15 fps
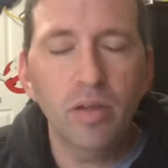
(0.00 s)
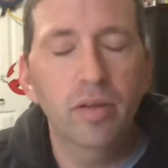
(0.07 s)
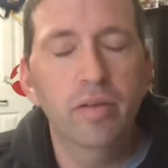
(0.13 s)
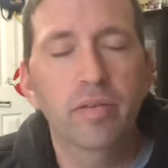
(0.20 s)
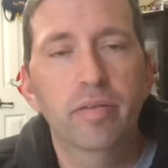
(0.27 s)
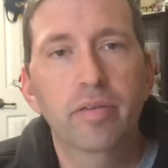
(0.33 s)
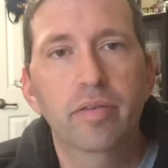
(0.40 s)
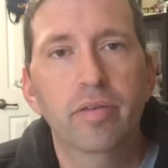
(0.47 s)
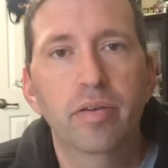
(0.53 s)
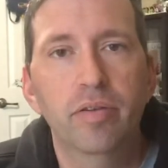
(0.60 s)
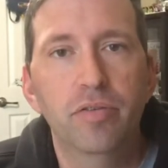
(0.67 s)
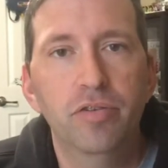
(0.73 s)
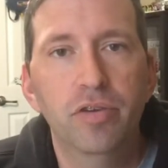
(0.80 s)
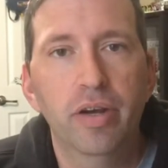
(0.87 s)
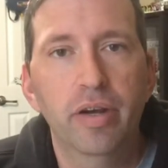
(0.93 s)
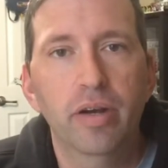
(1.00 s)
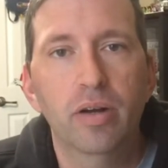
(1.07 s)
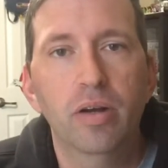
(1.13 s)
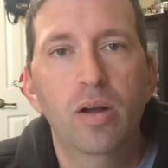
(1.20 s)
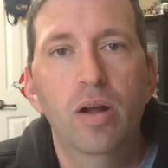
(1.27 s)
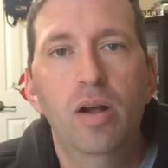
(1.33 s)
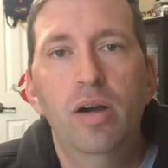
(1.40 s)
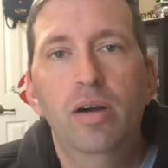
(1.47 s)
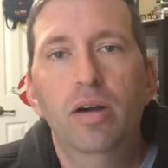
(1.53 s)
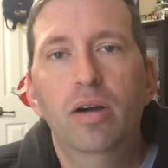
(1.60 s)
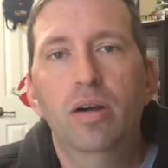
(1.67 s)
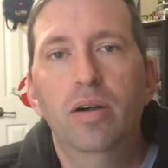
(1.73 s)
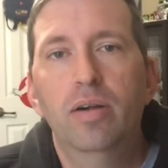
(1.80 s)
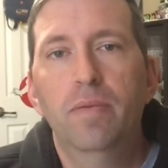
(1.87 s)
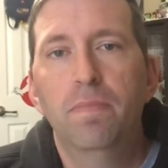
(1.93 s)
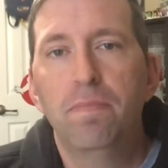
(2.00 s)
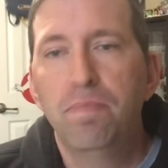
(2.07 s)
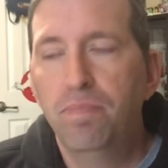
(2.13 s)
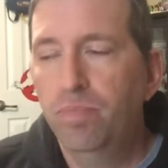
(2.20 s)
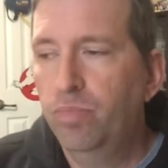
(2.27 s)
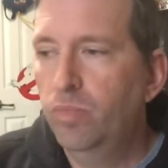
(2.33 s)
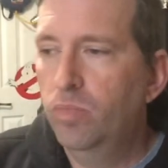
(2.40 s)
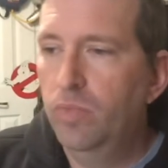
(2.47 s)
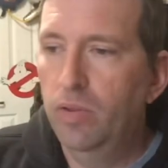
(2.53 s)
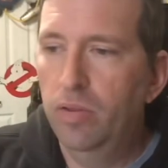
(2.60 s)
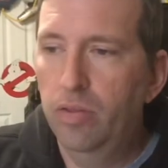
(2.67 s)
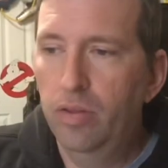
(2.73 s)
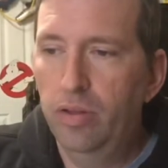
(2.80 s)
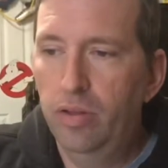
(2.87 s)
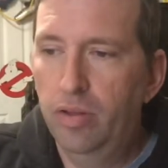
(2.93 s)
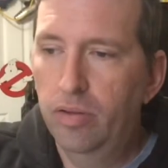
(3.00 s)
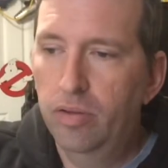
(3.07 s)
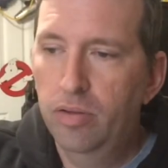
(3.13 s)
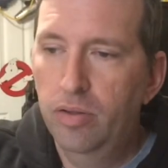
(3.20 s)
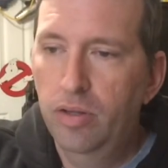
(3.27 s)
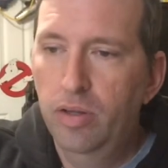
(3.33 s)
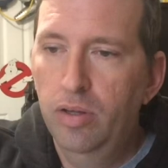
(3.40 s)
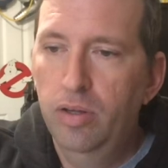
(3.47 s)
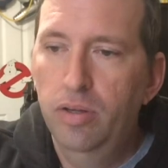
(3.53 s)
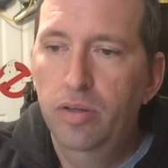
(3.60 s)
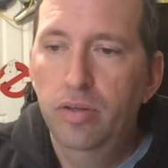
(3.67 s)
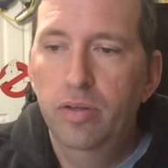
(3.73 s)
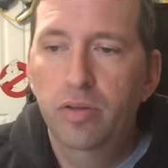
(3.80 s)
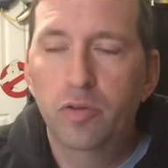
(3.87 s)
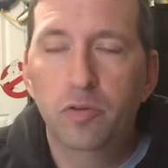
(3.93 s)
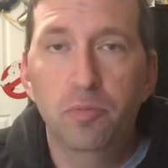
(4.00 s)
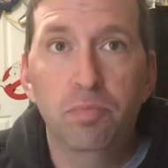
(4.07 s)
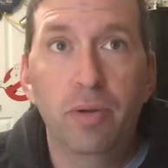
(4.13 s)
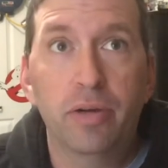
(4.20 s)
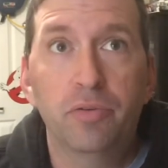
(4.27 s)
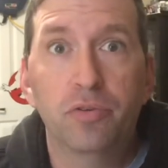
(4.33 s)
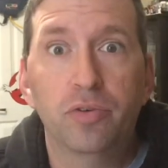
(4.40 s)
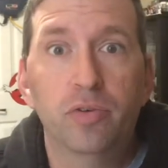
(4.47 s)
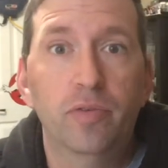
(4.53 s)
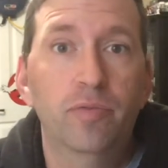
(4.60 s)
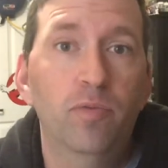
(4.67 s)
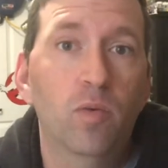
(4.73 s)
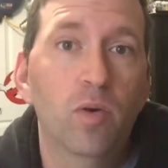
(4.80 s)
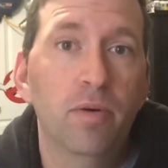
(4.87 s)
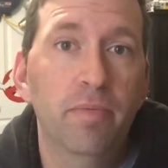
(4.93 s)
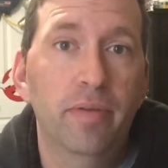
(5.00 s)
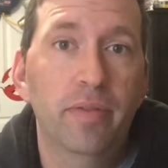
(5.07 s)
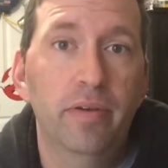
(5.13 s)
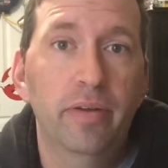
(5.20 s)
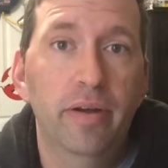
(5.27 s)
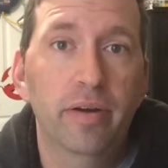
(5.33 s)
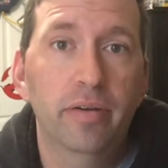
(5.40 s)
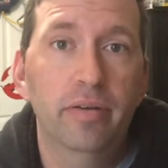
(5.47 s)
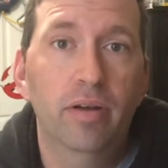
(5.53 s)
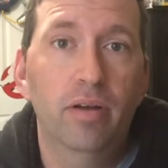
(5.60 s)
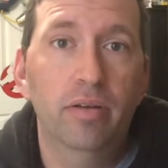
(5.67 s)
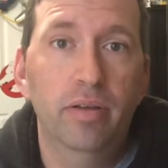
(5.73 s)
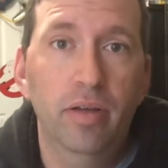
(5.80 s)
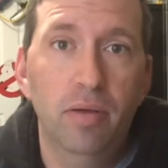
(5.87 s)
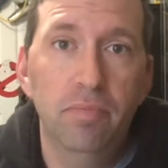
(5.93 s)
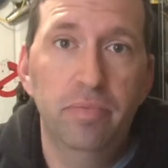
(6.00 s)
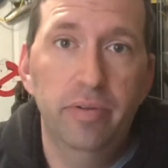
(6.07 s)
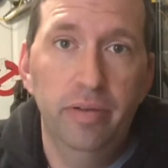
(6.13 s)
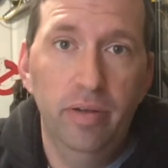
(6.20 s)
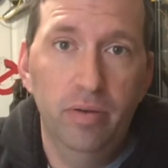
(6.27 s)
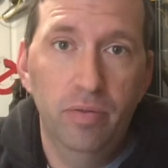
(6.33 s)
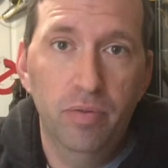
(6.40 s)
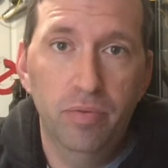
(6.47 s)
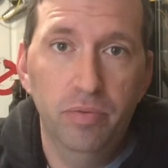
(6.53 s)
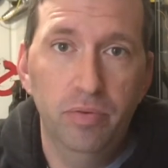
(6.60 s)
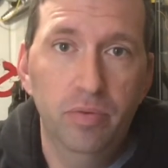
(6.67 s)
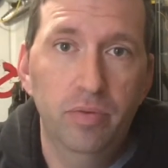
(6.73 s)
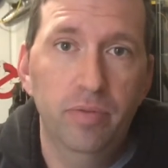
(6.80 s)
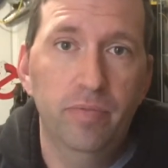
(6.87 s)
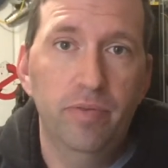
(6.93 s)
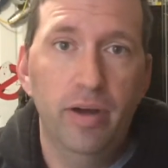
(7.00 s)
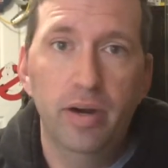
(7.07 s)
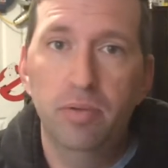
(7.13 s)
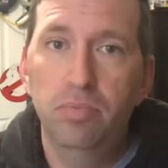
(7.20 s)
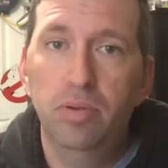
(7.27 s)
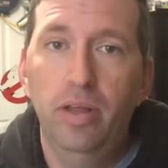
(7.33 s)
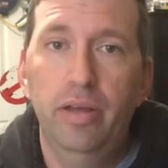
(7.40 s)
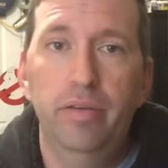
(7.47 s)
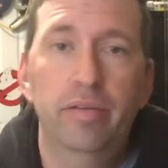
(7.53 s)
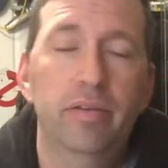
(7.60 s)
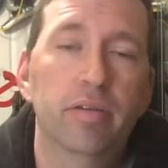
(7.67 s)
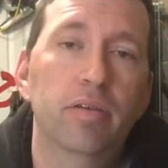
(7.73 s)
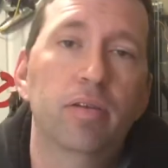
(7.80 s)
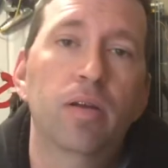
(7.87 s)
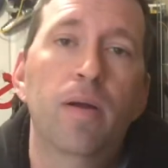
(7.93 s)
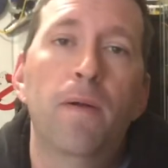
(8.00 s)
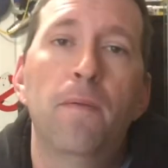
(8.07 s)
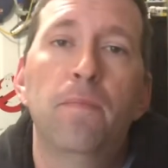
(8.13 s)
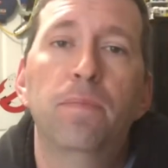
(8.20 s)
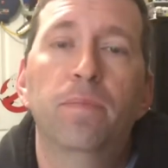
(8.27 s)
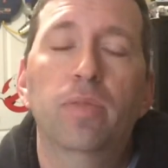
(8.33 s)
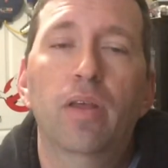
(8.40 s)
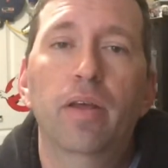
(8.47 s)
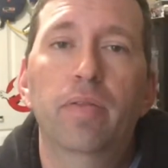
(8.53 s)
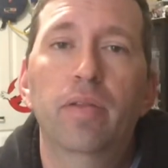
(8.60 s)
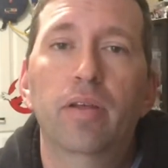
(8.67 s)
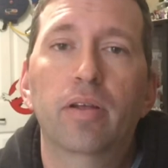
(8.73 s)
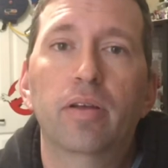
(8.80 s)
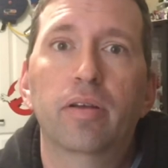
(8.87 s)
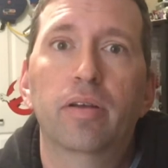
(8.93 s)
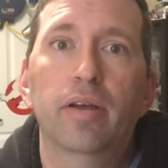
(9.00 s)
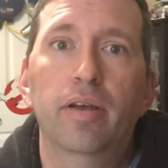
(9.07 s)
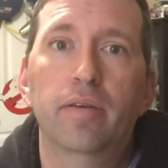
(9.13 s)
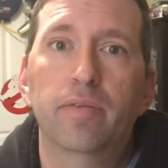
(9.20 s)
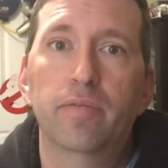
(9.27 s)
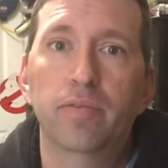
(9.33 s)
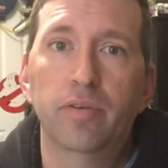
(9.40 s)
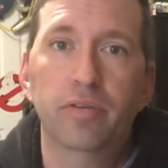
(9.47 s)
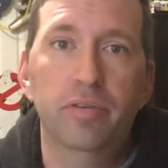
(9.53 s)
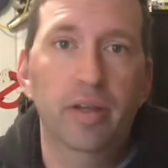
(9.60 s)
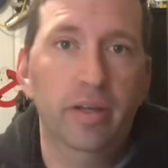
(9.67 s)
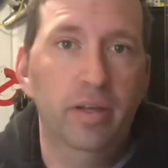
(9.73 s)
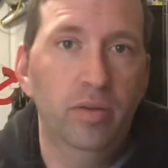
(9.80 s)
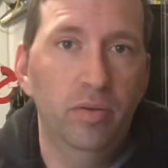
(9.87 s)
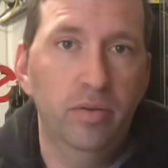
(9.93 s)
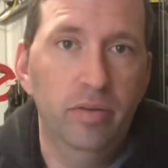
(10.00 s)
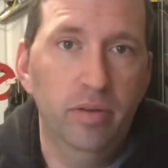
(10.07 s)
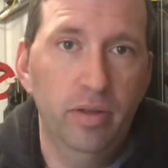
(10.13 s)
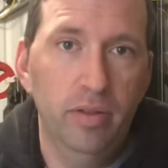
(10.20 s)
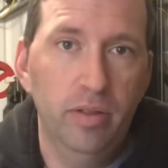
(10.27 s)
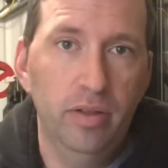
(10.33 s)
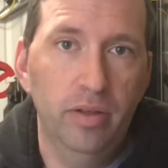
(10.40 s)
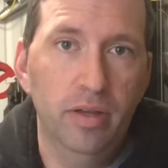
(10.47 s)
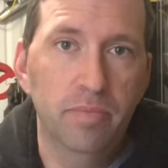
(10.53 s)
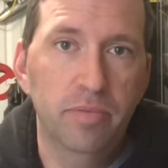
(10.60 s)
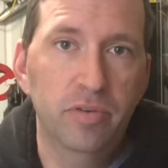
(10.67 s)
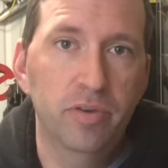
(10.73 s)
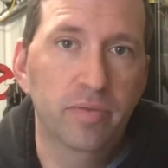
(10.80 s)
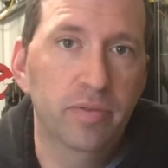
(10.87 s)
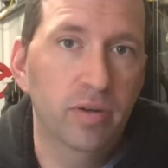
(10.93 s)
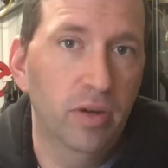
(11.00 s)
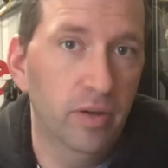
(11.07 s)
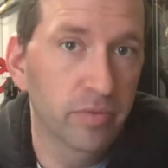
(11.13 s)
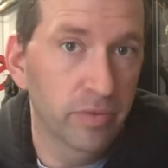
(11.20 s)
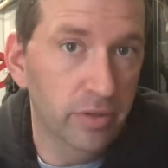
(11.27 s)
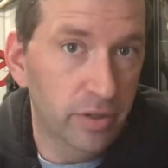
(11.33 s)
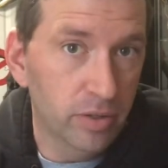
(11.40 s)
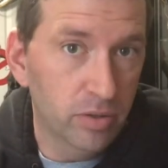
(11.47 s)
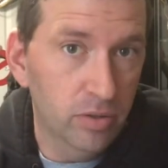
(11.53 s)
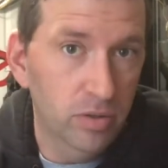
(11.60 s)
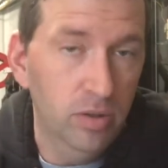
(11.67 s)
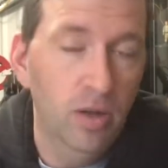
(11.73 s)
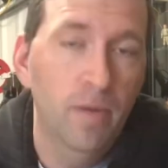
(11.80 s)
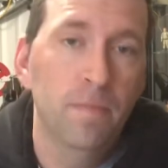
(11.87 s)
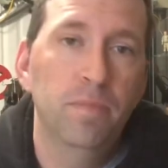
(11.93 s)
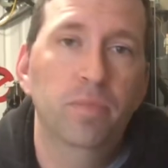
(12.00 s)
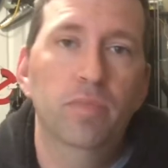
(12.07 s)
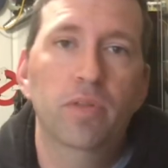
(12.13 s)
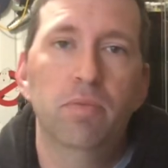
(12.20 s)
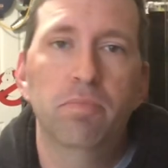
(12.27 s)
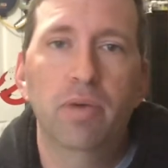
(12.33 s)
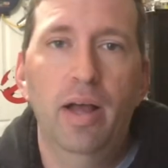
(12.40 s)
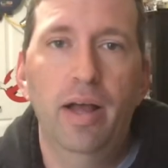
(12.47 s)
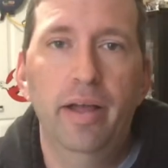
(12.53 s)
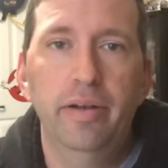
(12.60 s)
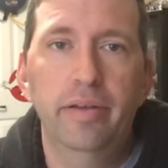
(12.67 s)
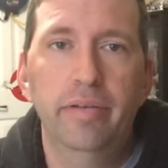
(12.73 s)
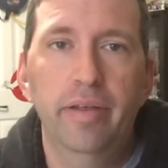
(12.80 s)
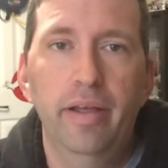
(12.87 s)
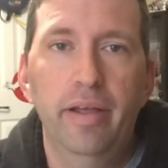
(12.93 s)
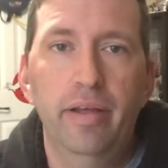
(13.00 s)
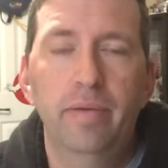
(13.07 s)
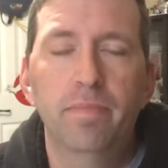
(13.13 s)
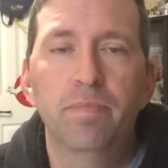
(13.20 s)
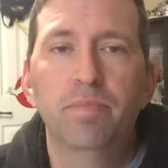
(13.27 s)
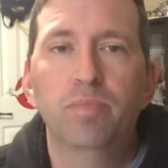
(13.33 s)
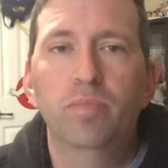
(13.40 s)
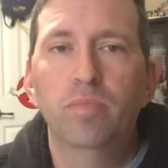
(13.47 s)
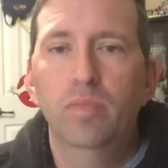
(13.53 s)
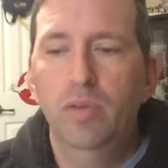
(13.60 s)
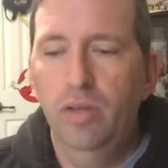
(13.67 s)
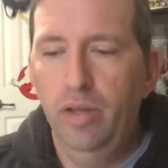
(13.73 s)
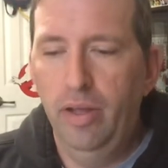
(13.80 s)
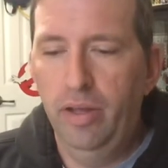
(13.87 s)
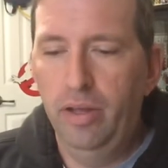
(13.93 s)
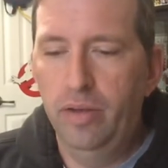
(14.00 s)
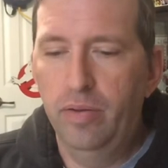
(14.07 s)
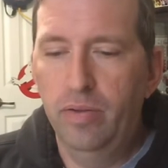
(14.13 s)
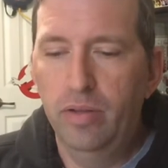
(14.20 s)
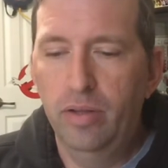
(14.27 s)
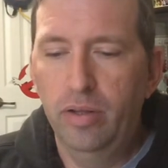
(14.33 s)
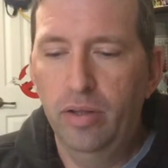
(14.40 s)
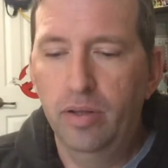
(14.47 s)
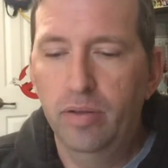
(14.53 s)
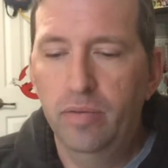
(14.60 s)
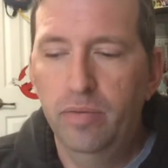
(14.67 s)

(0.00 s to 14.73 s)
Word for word: sits in his chair. Um, the spectral form of the terror dog comes in through the fireplace, and then kind of for a second you see the image of it hovering behind his head, and the